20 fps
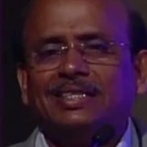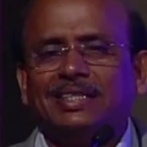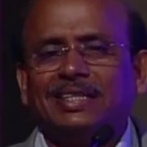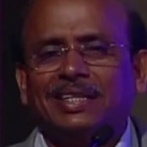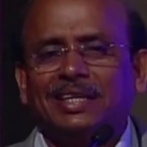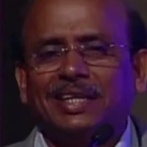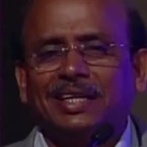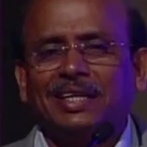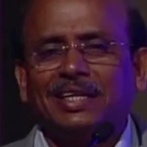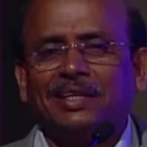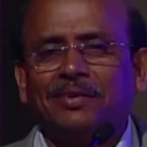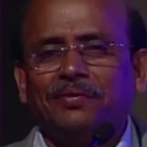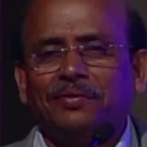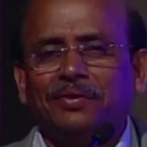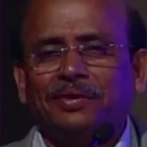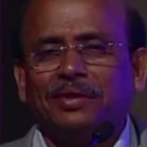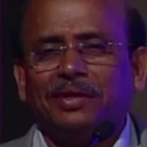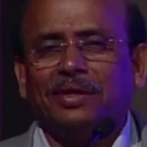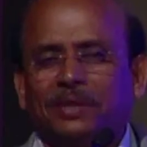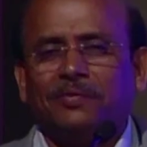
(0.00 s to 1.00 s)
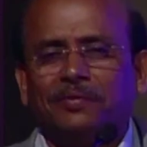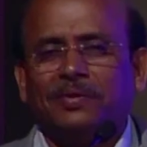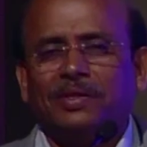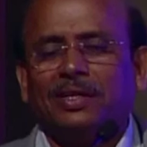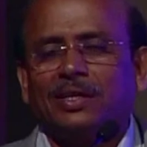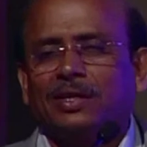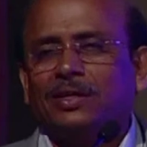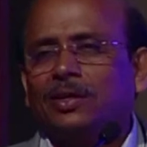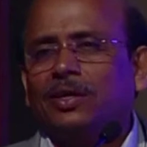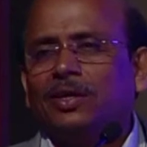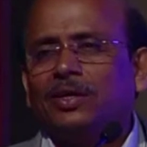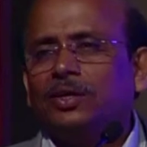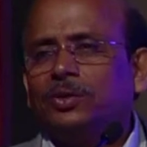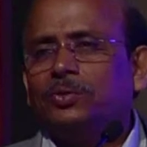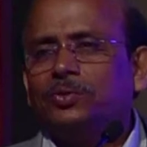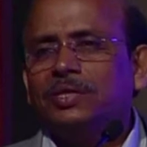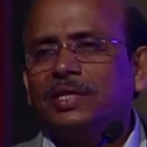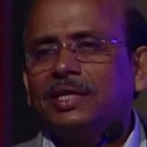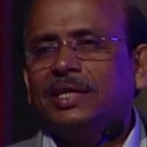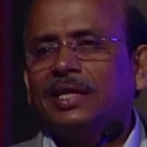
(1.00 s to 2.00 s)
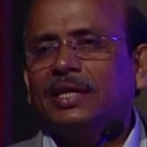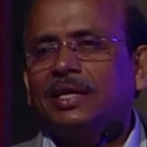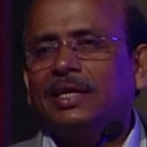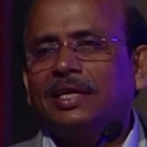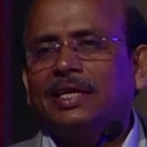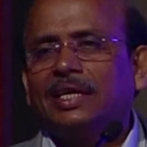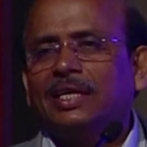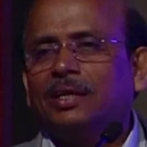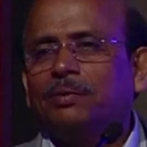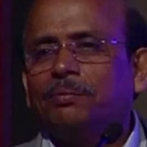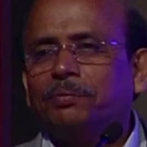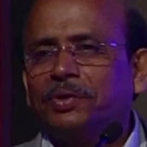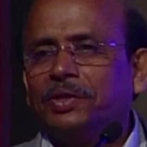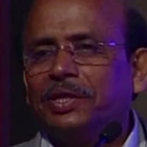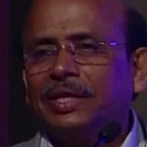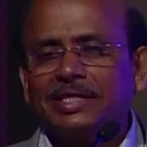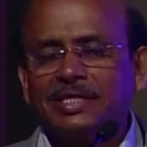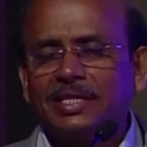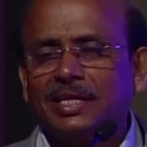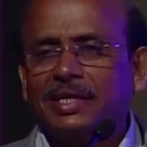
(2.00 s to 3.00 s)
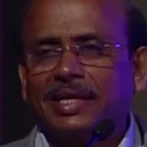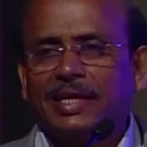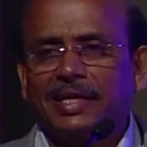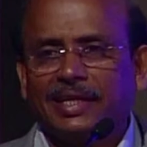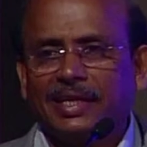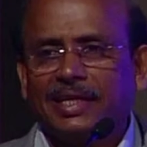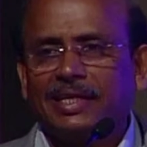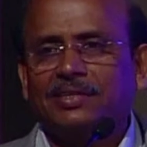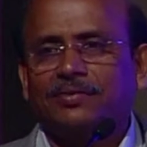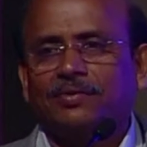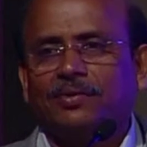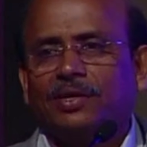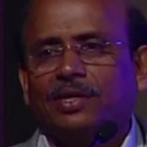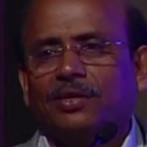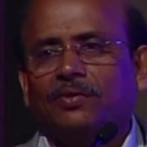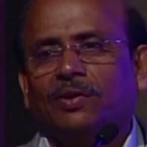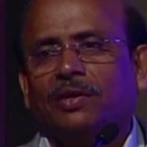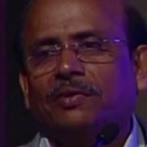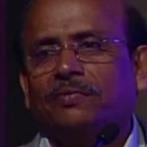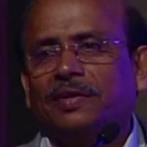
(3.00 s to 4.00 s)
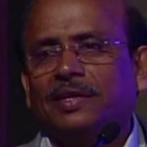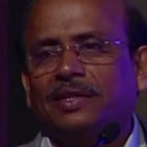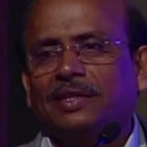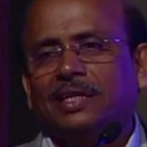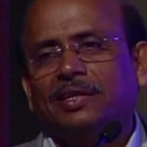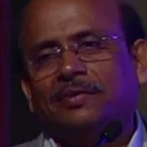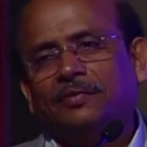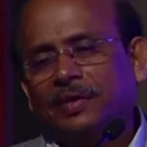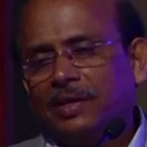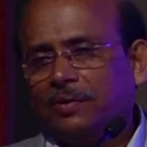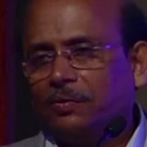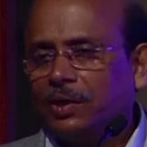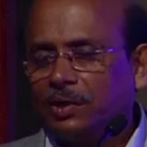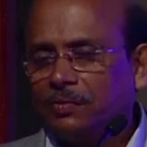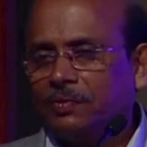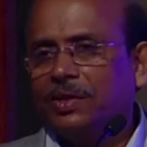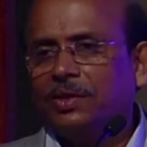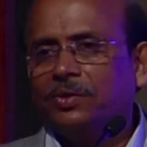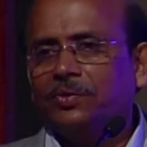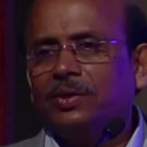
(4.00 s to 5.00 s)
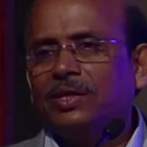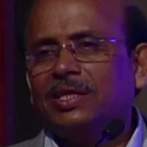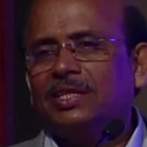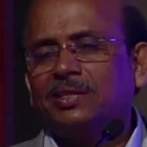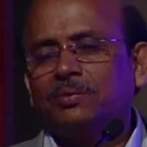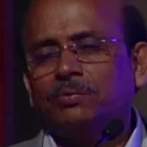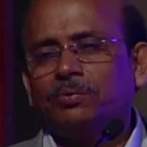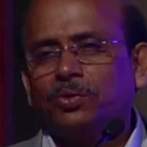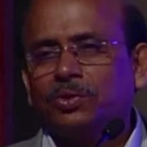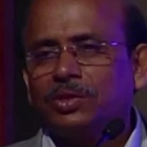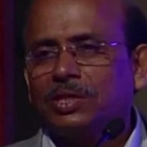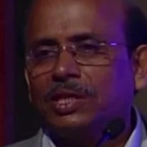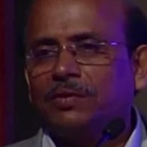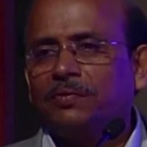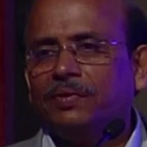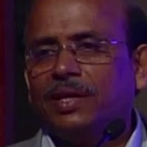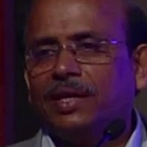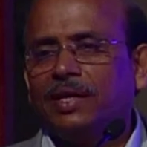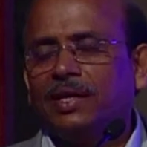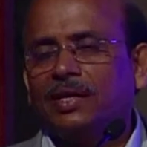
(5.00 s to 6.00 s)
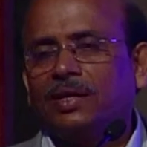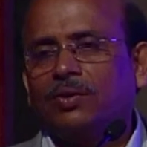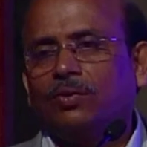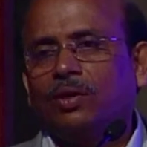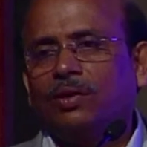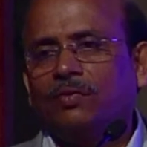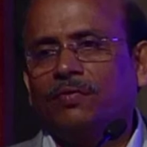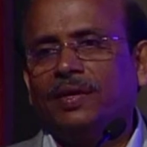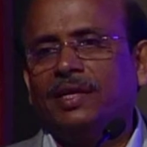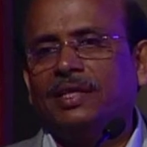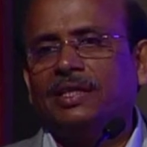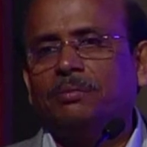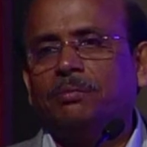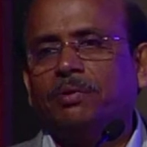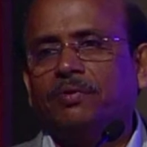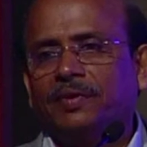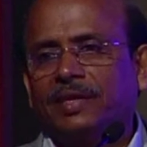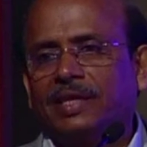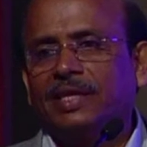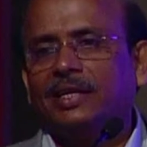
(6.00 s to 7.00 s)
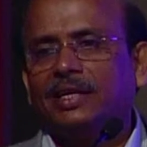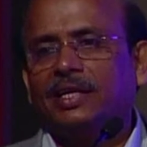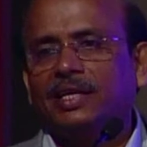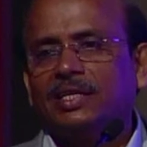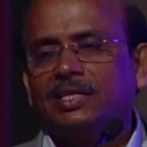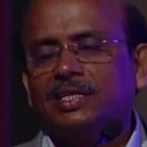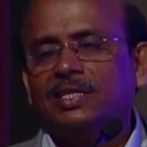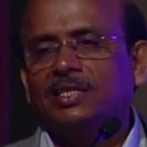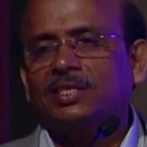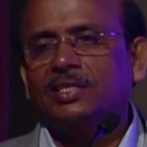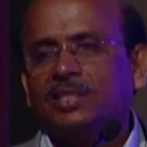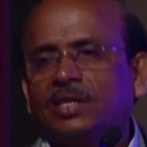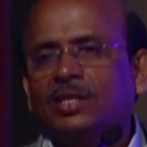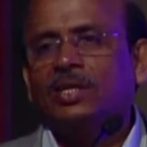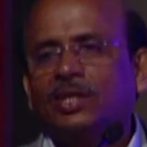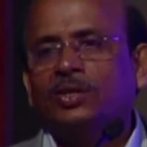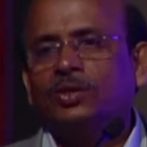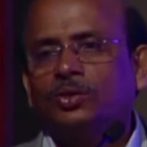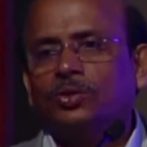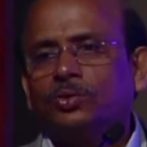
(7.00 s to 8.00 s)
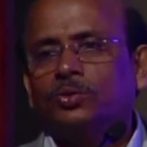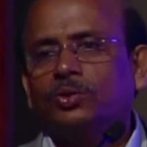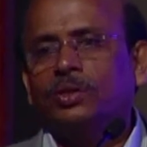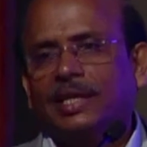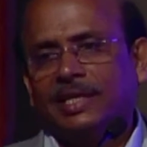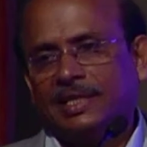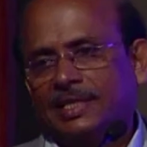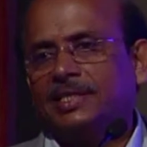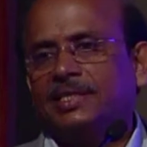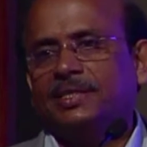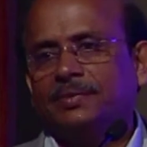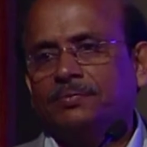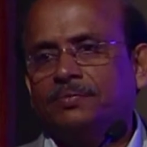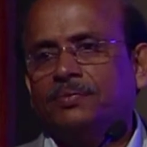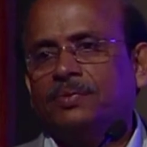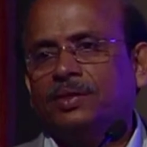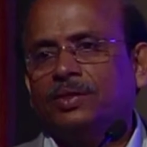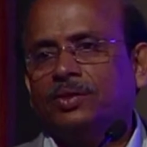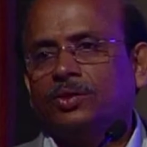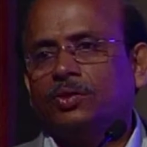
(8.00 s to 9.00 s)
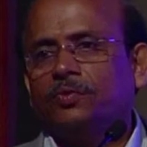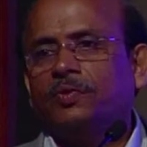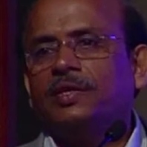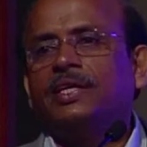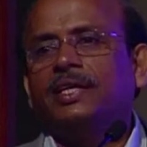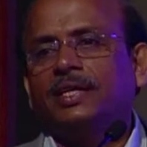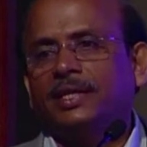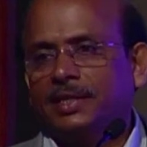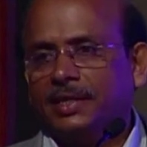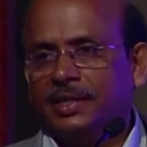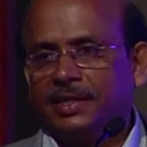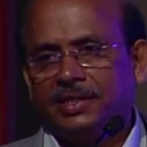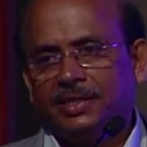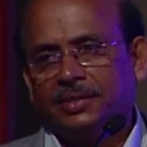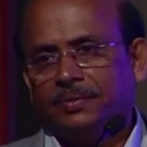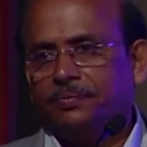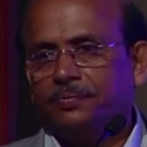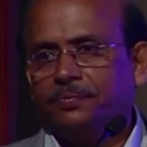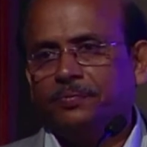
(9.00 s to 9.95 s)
generally we are not using any computational techniques for qualifying that. What we are doing is mostly we are qualifying the buffeting conditions through tests, through wind tunnel tests.